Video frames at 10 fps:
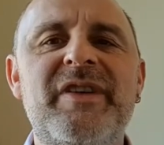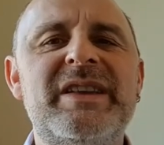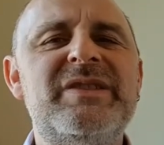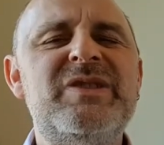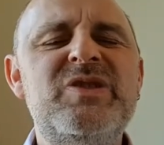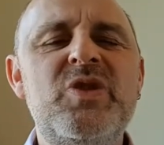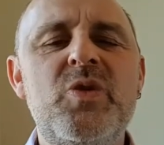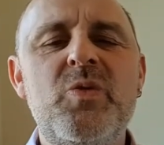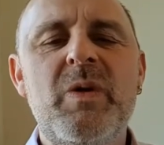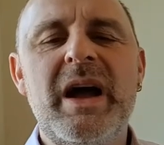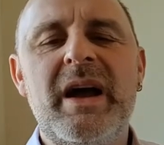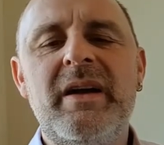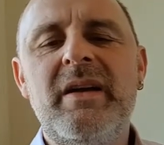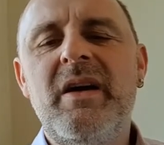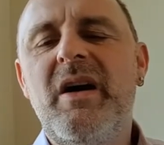and nowhere
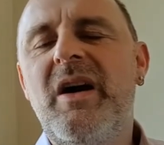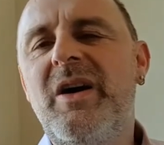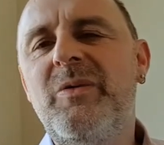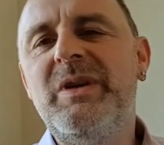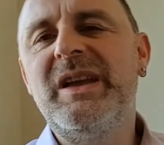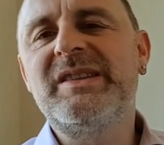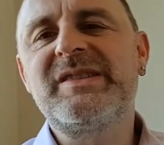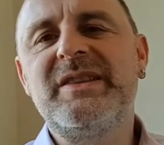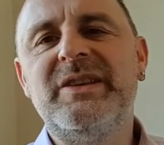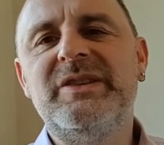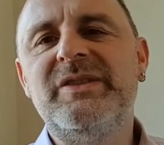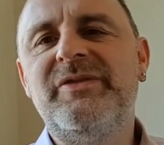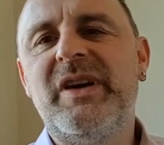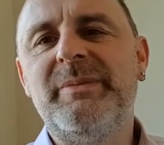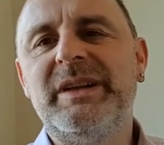are we excluded
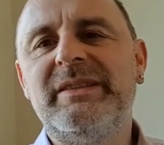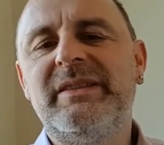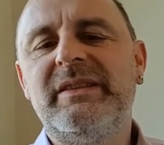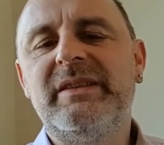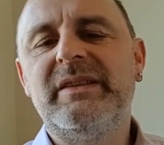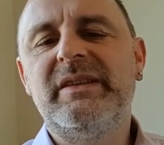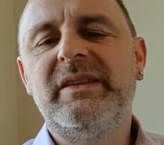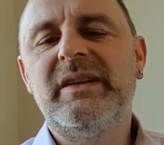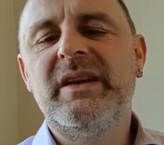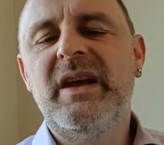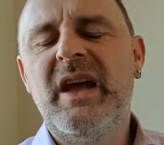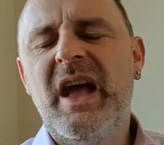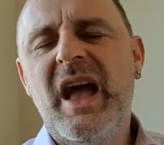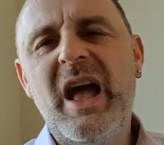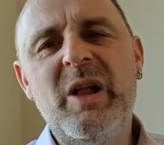from it.
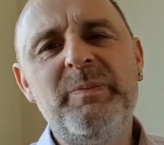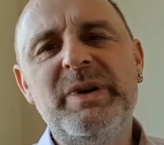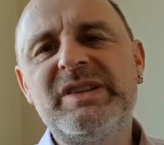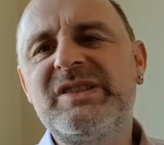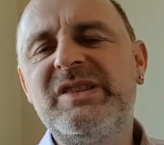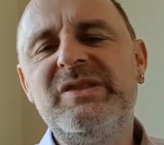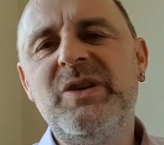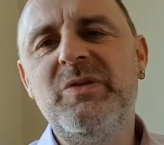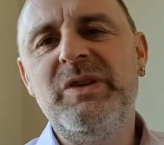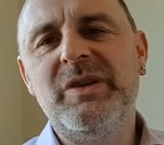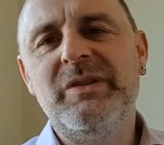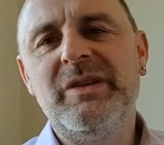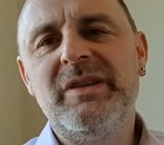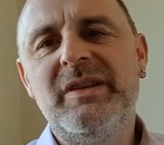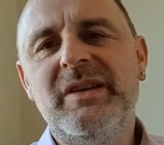Help us to know you
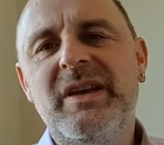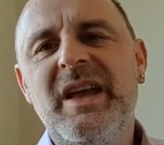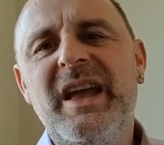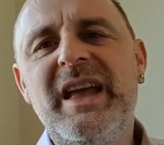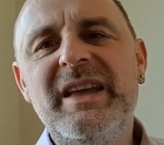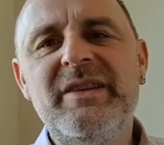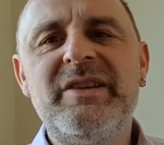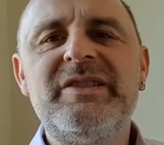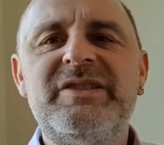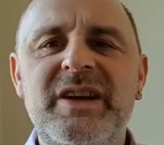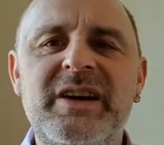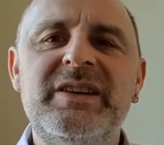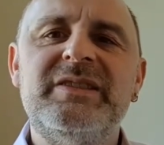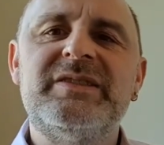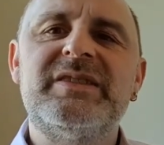in our
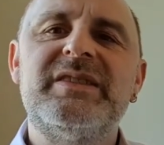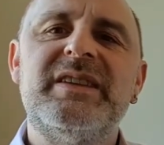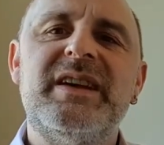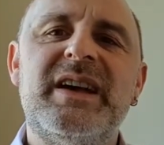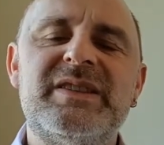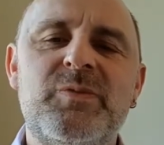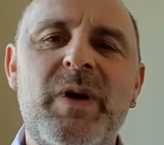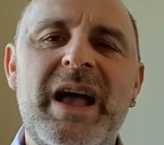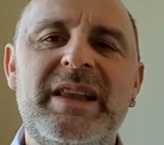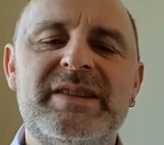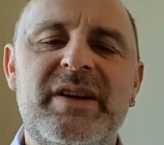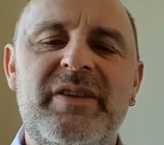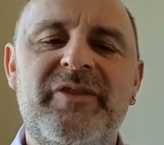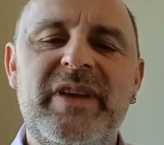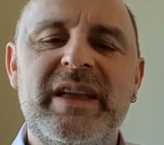doubt as well as our
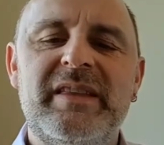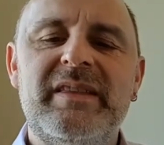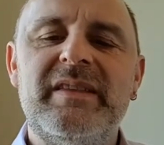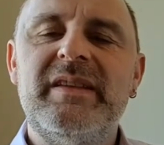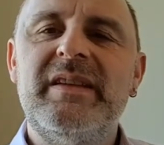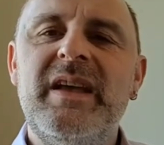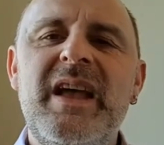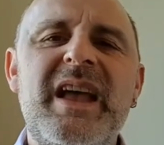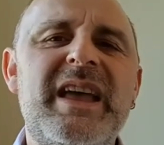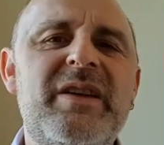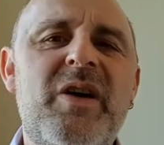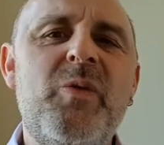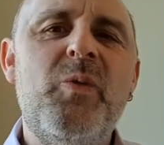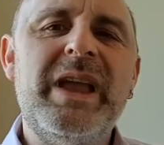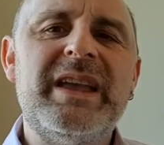faith, in our
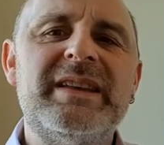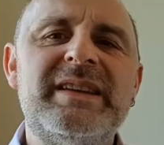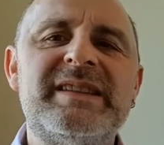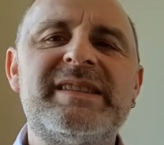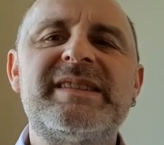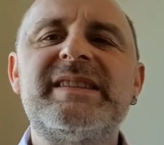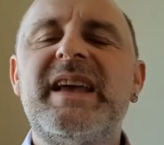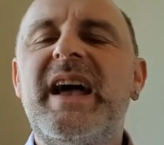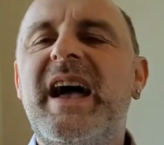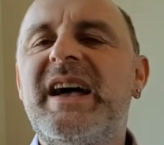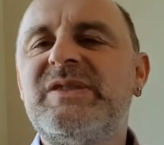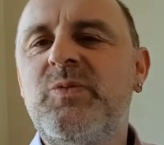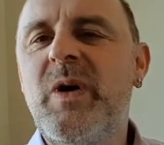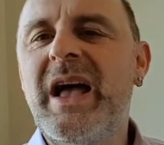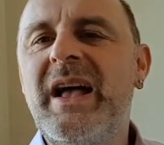weakness as
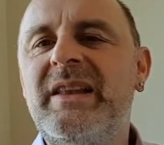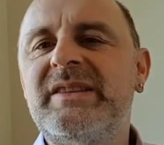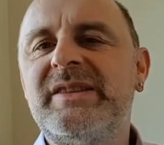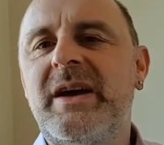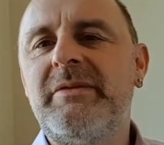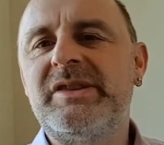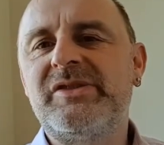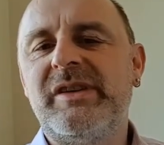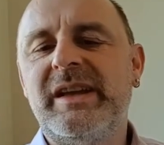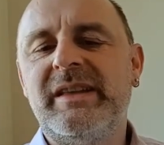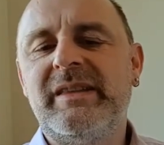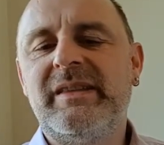well as our strength,